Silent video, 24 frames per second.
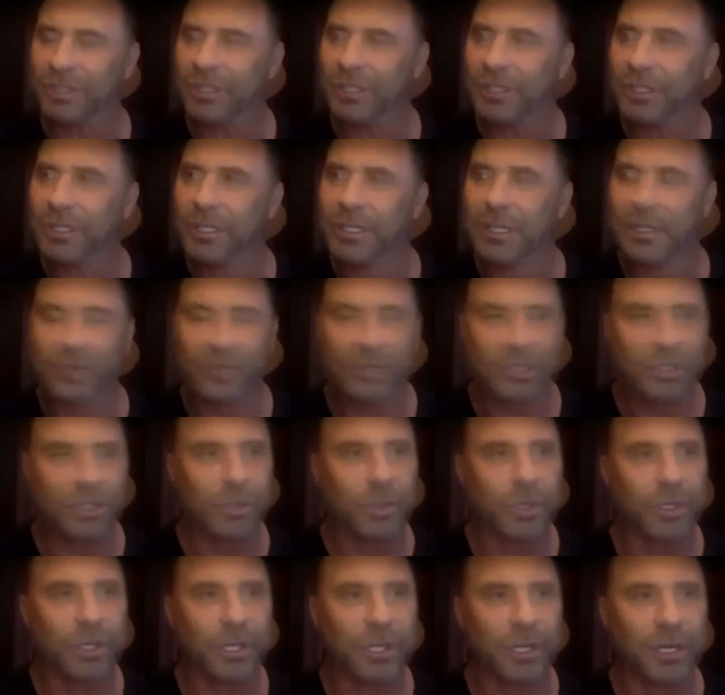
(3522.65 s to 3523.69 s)
and
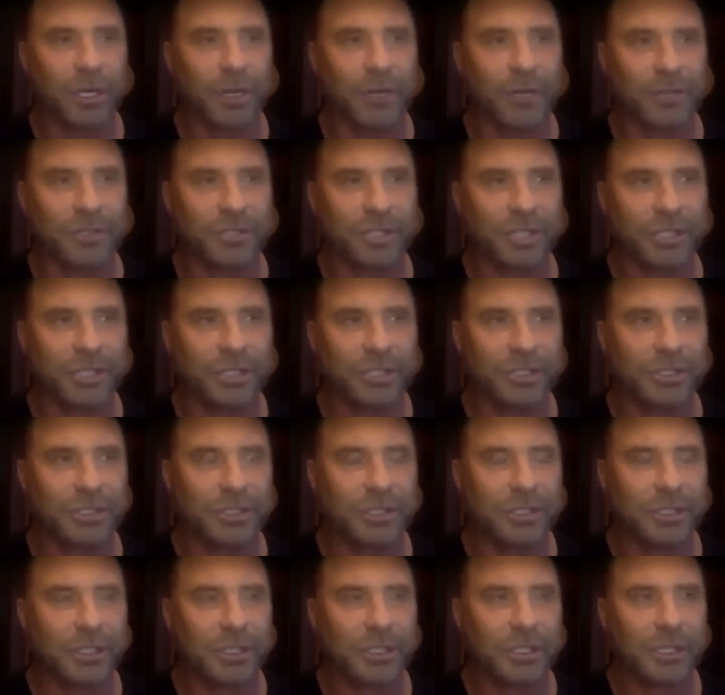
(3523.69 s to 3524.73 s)
enjoyed the conversation